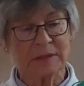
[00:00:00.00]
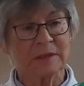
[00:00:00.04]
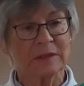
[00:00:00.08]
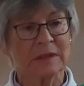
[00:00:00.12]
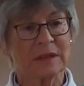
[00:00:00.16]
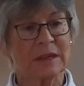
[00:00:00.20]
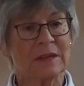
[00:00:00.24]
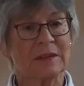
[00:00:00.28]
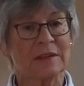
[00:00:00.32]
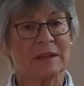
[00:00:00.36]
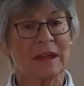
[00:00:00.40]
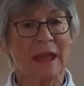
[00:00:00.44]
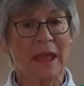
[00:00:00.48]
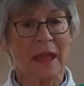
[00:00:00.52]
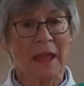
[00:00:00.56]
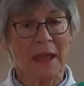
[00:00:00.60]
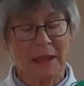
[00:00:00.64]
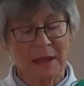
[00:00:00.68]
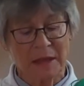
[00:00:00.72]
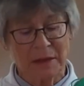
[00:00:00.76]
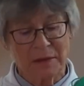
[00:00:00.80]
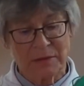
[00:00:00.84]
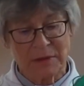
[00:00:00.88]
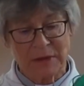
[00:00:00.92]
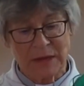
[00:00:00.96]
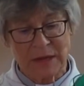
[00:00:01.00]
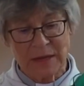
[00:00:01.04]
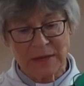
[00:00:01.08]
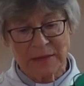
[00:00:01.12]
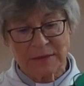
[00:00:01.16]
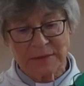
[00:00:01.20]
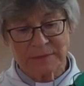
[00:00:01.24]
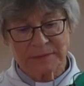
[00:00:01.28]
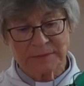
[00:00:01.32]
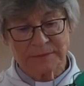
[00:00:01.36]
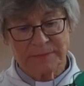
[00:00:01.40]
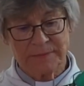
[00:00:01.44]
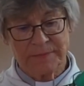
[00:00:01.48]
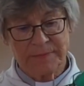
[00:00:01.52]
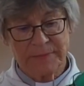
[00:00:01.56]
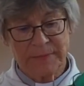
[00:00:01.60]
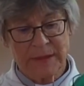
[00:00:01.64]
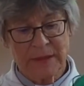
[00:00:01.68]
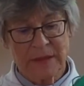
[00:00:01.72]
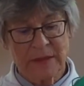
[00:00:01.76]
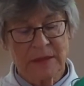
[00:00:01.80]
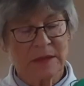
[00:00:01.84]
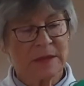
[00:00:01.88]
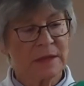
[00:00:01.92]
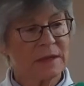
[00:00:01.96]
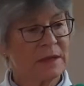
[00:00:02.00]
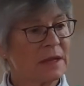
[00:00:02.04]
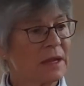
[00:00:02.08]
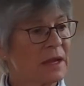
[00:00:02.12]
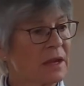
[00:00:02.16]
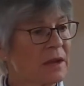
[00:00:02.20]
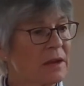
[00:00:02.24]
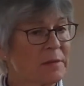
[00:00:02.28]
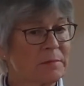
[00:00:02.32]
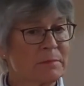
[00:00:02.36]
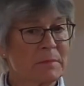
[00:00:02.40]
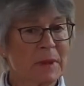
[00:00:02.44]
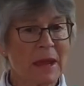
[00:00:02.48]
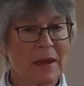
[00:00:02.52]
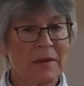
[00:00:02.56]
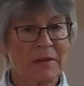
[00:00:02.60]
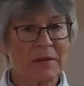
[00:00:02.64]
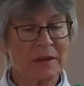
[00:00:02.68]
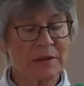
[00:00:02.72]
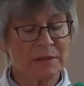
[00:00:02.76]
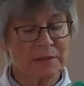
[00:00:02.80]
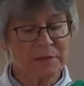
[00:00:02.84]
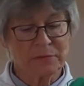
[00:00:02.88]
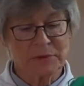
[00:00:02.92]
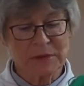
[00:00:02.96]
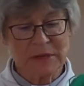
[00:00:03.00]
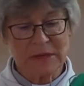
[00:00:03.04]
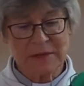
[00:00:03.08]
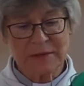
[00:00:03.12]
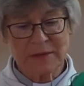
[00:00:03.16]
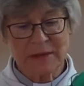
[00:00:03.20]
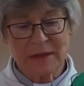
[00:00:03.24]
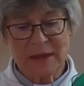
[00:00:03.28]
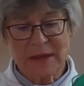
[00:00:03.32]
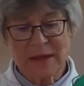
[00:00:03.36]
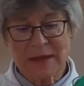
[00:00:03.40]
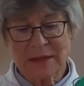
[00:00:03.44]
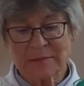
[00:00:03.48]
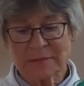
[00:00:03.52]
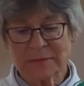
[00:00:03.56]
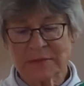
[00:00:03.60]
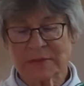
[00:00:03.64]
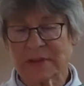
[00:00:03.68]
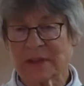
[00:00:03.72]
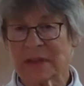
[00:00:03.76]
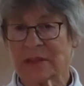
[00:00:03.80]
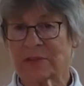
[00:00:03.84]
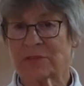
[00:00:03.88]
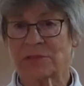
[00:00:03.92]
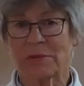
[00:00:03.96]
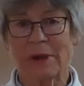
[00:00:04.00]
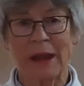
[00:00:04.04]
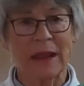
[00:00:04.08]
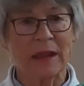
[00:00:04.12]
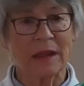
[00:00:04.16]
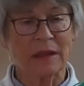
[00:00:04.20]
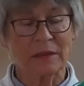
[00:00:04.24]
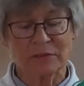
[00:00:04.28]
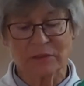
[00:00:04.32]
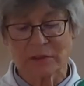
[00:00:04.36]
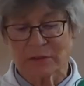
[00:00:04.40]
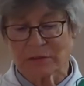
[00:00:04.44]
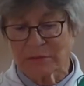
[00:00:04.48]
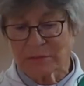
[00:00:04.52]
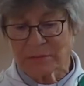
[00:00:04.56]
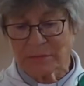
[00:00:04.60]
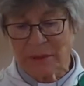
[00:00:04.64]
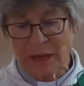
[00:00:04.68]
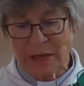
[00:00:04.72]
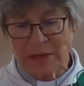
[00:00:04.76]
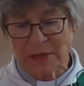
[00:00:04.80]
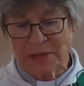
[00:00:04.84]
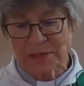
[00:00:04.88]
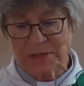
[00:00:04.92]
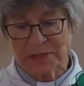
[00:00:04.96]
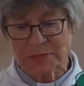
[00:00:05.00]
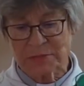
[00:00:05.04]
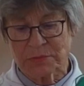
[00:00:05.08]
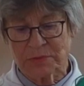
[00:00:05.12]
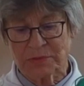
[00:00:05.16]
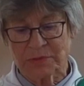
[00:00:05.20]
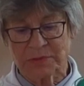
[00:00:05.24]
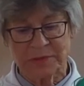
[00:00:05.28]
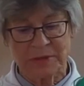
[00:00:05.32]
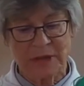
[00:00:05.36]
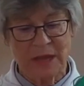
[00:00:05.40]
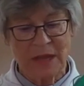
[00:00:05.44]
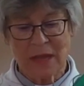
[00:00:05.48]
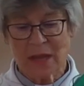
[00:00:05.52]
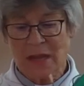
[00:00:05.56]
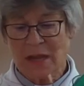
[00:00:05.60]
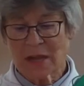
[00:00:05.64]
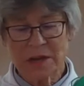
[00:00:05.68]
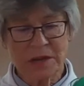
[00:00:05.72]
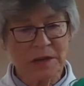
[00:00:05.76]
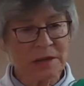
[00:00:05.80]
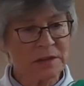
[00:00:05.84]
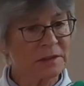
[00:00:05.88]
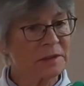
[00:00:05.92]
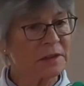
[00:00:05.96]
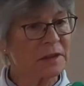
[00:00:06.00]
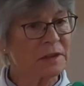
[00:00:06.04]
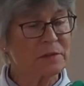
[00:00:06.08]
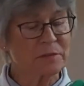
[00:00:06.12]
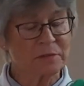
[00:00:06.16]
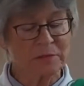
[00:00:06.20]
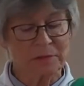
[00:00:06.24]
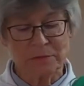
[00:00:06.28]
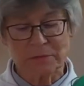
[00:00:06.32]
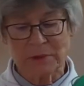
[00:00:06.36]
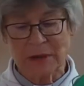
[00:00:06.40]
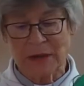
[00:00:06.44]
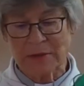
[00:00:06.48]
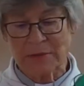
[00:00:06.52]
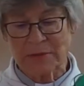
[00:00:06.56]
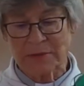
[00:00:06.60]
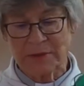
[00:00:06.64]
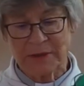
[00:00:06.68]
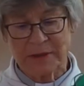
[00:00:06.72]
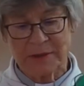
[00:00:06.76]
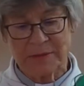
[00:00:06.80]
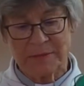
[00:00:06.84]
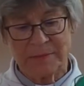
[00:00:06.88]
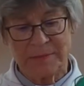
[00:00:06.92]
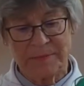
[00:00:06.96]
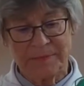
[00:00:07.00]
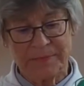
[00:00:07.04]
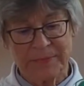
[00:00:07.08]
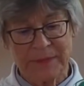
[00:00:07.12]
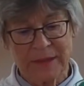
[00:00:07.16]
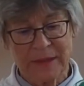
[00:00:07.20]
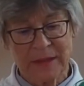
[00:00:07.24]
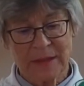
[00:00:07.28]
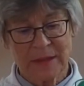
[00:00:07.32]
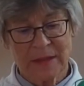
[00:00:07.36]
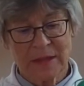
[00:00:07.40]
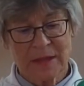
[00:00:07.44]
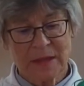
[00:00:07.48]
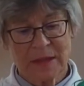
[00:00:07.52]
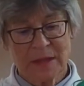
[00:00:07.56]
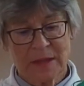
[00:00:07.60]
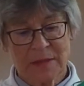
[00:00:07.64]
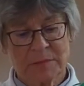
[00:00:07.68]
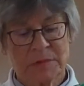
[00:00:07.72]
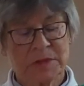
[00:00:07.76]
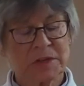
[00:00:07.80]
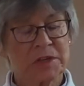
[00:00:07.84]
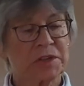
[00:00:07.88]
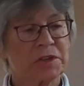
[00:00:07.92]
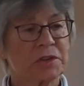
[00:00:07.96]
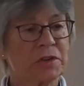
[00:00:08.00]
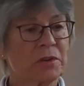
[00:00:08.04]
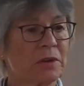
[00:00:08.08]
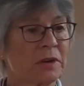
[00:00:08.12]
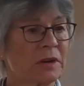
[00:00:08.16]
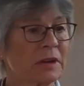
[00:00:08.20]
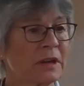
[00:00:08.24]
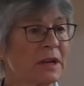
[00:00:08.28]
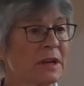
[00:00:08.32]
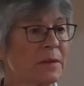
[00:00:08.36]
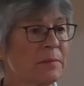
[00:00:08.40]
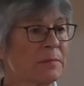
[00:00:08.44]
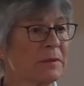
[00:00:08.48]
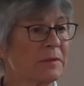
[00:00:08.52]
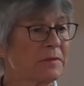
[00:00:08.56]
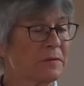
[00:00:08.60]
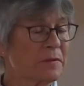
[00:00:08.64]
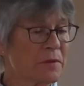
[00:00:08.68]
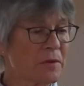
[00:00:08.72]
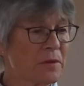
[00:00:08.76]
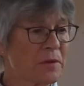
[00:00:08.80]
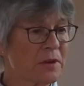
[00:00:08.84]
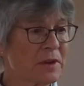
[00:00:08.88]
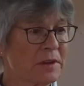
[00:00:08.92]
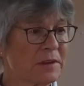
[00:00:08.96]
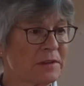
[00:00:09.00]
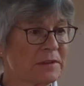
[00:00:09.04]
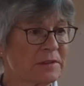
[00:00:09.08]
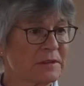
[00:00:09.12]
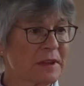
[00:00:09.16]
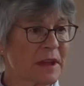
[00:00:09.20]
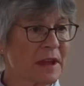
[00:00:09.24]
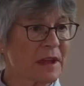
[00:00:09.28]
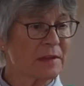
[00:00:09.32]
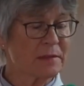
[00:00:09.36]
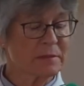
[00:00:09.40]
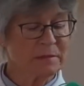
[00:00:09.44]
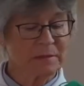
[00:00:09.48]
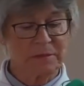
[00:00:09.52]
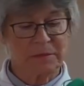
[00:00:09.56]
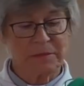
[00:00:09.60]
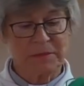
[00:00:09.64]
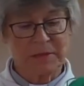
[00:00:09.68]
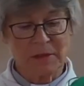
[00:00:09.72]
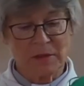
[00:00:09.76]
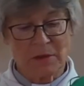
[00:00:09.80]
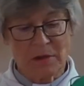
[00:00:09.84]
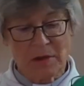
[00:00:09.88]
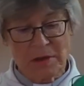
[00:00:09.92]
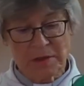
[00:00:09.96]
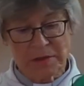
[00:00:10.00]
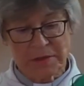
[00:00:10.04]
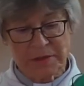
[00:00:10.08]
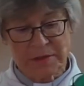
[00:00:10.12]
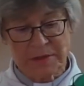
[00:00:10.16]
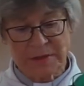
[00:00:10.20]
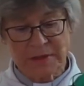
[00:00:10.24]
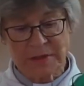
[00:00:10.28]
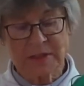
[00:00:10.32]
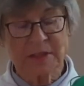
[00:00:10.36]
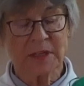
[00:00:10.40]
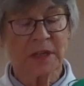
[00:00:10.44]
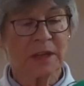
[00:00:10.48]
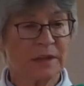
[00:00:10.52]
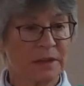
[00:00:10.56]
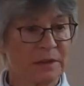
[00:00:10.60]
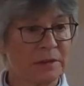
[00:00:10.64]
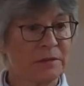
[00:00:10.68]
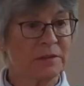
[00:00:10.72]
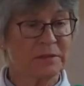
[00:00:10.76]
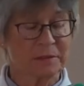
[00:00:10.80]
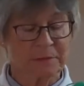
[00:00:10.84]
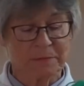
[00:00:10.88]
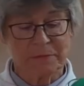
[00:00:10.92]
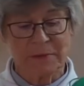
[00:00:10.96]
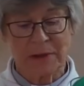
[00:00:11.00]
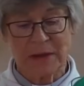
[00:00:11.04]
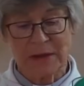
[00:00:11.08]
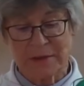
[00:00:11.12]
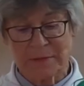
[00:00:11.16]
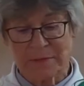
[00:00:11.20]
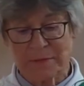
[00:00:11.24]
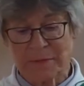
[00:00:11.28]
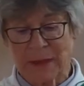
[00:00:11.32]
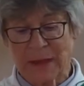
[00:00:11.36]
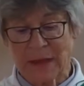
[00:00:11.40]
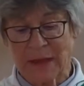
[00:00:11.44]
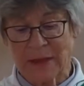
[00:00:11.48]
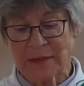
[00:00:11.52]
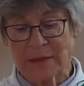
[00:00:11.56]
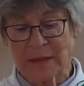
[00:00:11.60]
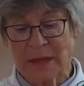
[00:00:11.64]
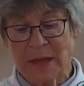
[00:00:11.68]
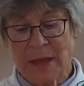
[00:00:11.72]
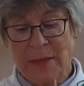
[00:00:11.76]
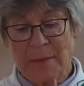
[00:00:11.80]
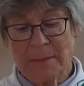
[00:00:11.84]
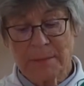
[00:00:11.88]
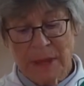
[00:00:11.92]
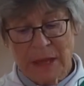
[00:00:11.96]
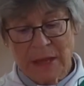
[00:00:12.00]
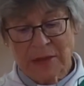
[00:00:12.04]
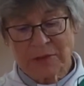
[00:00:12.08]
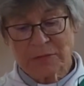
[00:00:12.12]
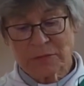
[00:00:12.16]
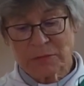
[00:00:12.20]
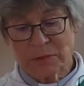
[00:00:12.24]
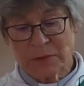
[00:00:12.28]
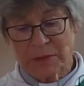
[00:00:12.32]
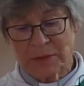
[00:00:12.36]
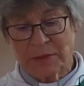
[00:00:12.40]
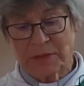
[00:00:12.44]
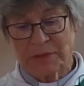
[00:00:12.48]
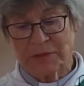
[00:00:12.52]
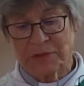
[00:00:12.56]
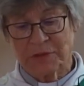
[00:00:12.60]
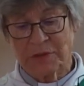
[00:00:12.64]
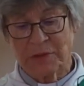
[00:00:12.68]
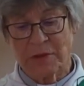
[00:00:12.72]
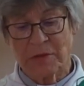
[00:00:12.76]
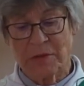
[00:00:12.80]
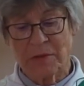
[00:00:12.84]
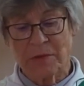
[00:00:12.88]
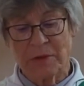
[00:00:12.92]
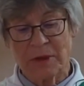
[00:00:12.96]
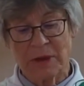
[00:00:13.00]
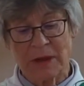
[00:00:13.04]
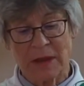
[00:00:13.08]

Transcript: and angry. He got married 3 times, he drank too much, hurt those around him. But shortly before his death, the author, who is a friend of mine, met with Joe,